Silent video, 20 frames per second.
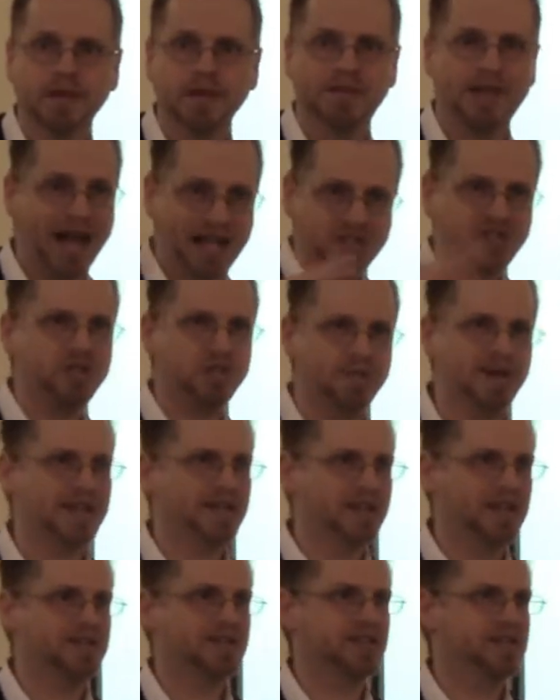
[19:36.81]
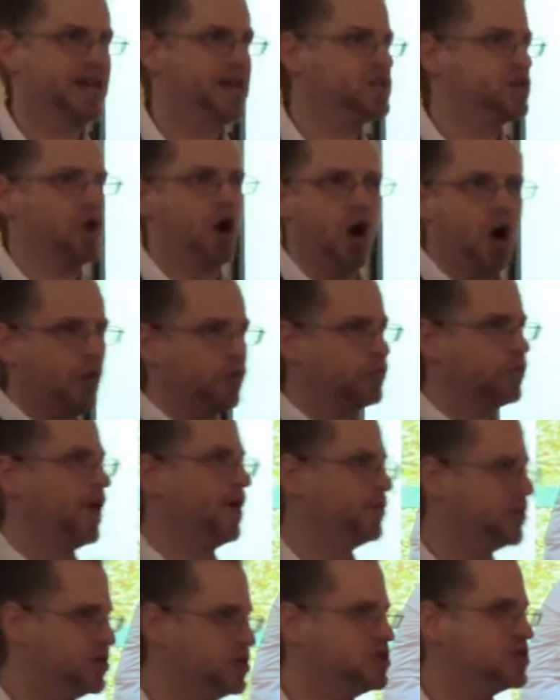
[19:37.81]
That's the main designation. All
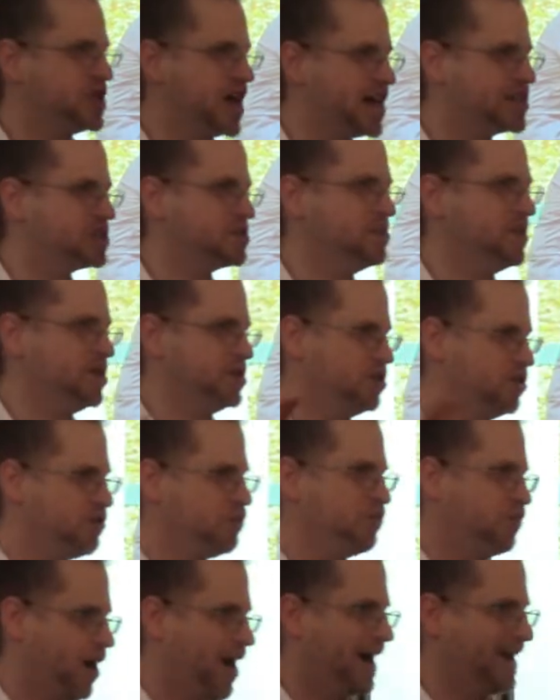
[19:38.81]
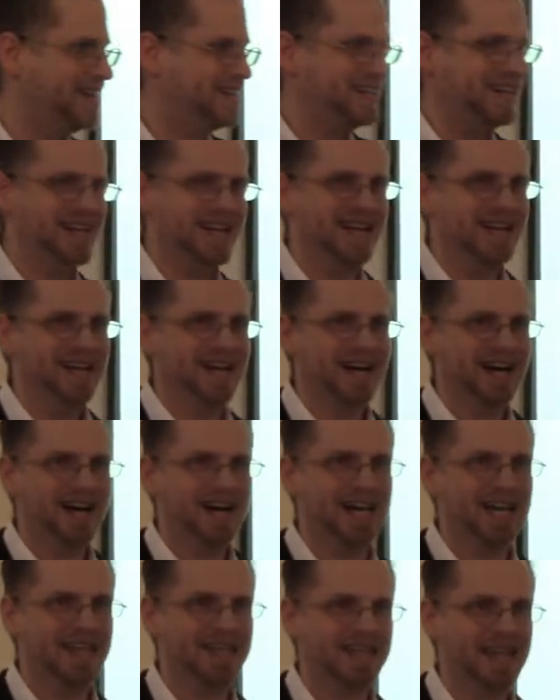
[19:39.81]
throughout the New Testament, you find
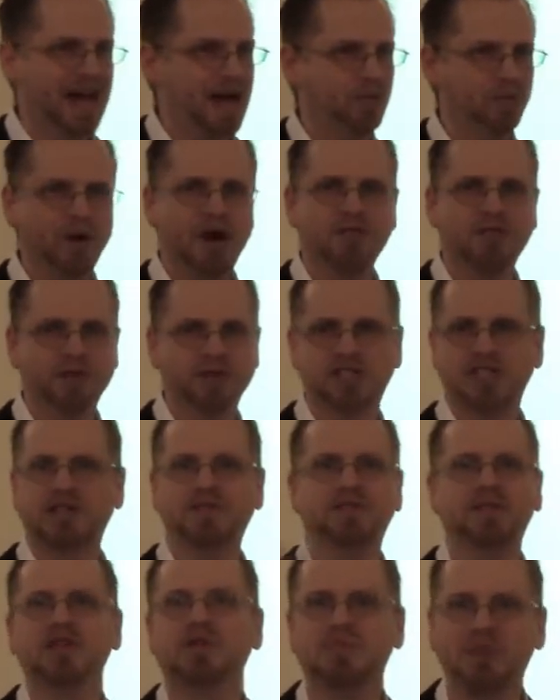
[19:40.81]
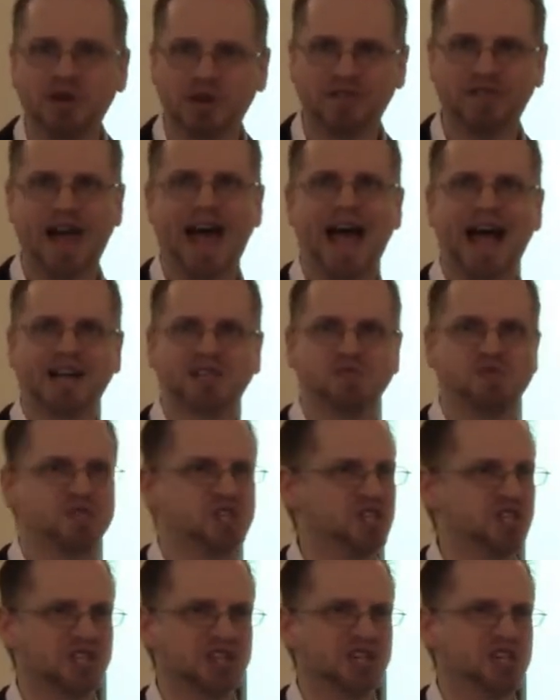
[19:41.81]
uh, that reference. Even in the book of Acts,
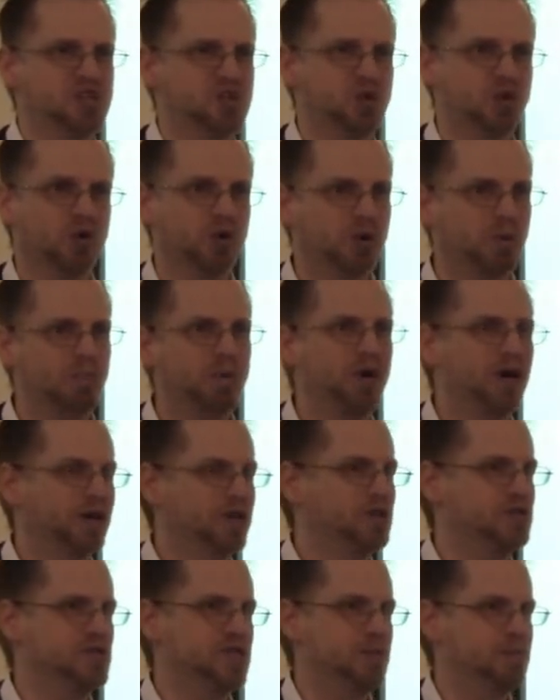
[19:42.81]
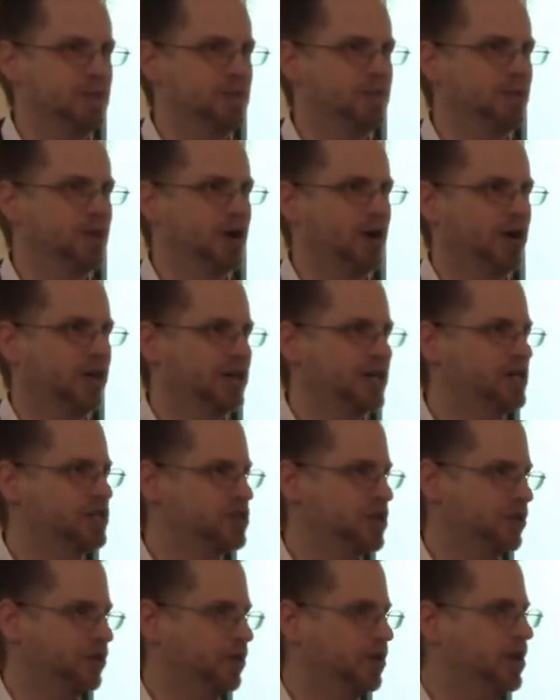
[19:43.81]
which is a historical book, you see people calling
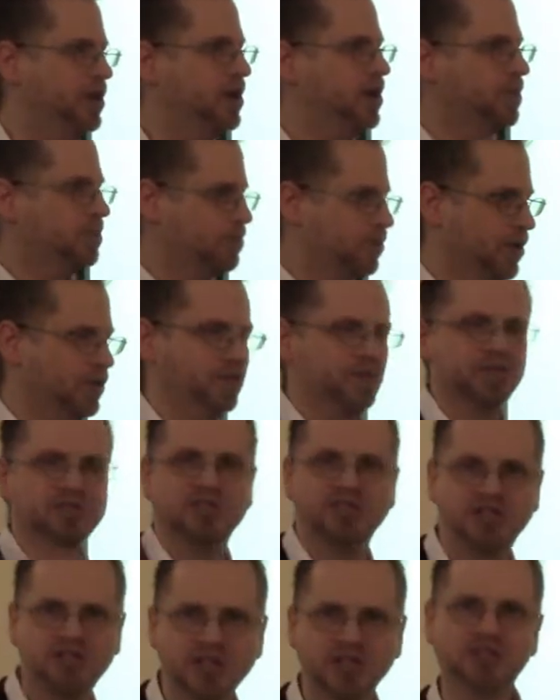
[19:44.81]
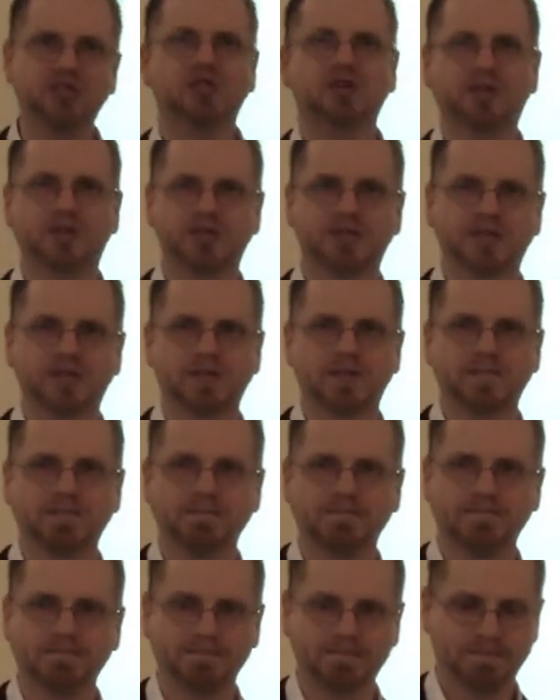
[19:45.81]
each other brothers and sisters.
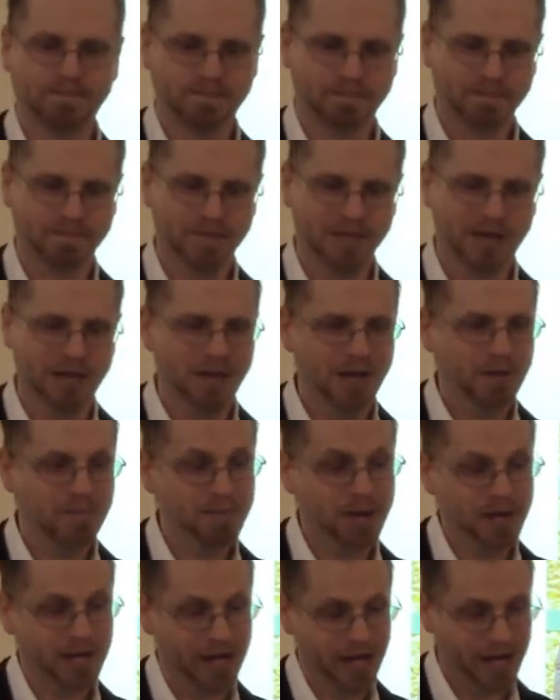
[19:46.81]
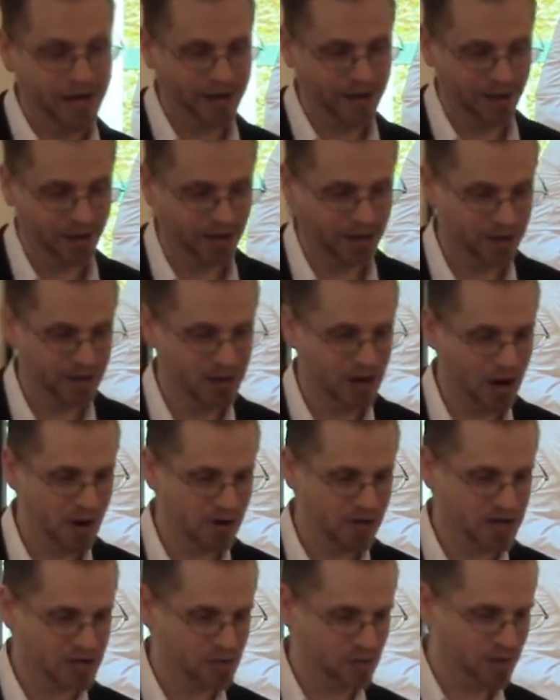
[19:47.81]
But here,
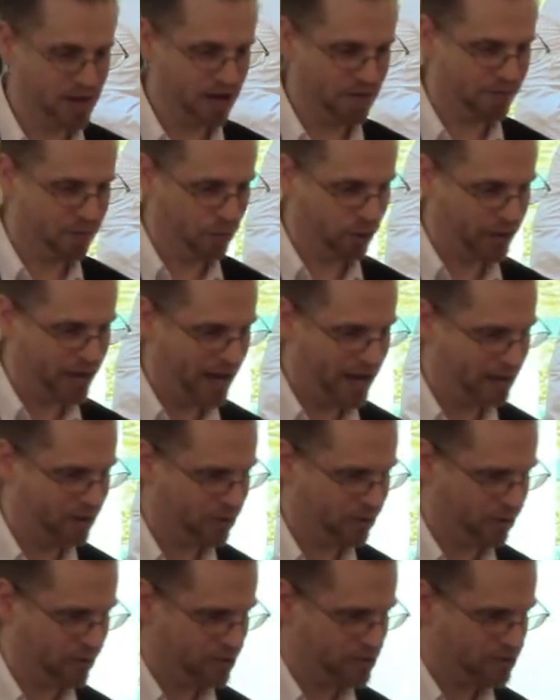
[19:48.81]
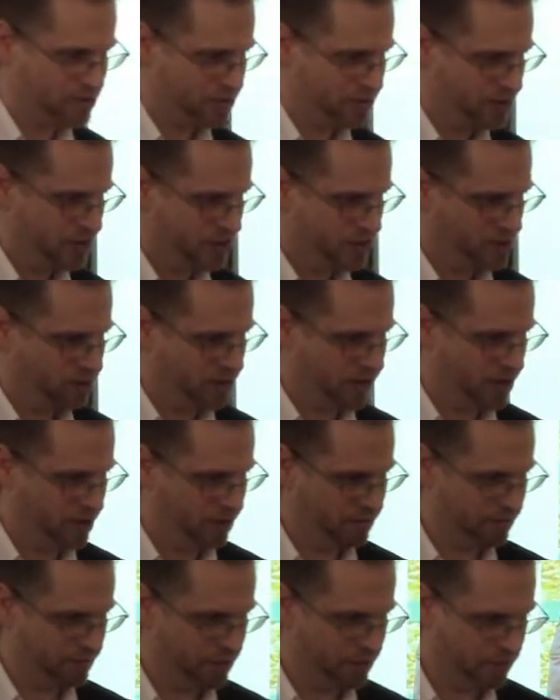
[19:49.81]
notice we have four categories we
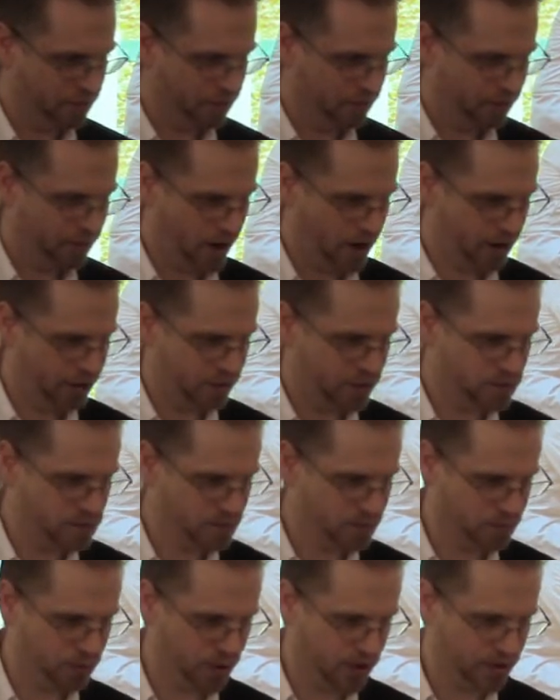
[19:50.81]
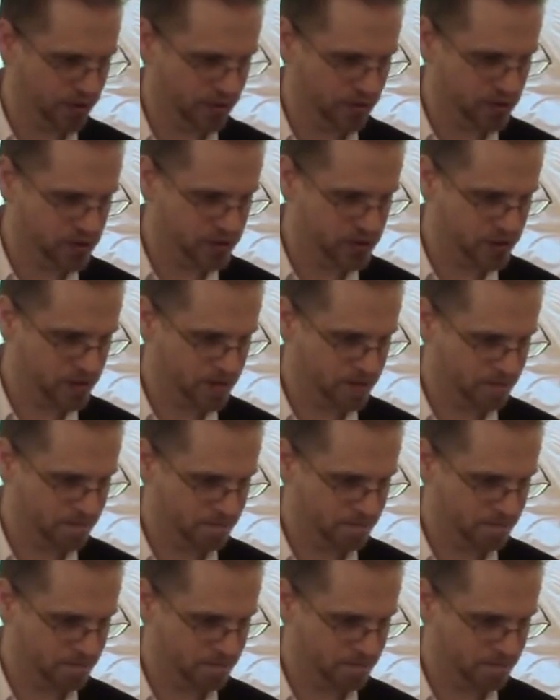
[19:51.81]
have fathers, brothers,